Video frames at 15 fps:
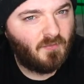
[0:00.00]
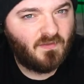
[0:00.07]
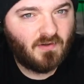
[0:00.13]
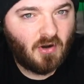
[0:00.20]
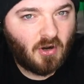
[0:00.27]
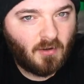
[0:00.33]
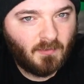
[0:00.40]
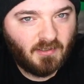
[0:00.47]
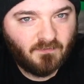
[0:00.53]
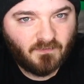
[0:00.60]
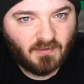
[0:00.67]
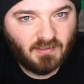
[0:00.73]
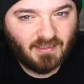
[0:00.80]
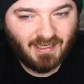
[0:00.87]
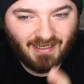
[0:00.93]
an army of
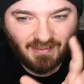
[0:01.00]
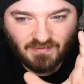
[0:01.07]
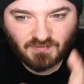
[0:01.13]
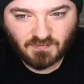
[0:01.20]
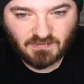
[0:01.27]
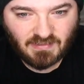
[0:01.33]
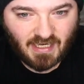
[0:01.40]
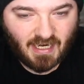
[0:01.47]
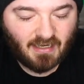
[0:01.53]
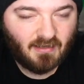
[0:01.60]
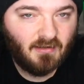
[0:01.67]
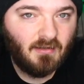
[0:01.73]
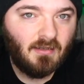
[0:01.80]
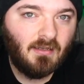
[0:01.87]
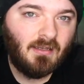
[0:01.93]
undead to attack
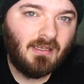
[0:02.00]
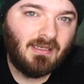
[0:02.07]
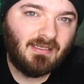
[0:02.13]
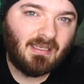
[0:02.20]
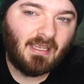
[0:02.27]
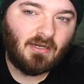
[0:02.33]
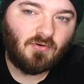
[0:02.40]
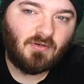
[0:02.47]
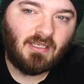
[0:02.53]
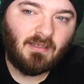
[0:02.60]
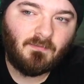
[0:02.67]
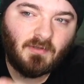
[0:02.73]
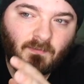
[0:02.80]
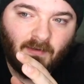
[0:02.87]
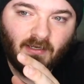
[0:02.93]

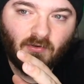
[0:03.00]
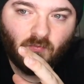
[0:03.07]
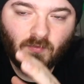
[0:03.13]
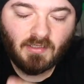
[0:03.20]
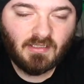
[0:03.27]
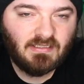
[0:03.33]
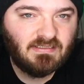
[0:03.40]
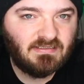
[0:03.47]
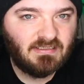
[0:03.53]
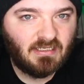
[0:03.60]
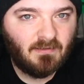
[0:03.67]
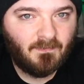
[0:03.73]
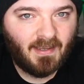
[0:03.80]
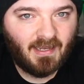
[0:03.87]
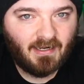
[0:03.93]
Candlekeep could be a really
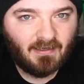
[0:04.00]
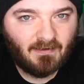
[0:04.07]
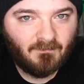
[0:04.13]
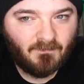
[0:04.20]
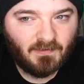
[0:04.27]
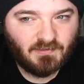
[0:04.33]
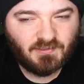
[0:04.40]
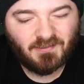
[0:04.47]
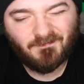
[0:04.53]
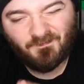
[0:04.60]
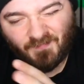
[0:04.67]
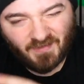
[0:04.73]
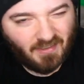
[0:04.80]
cinematic adventure.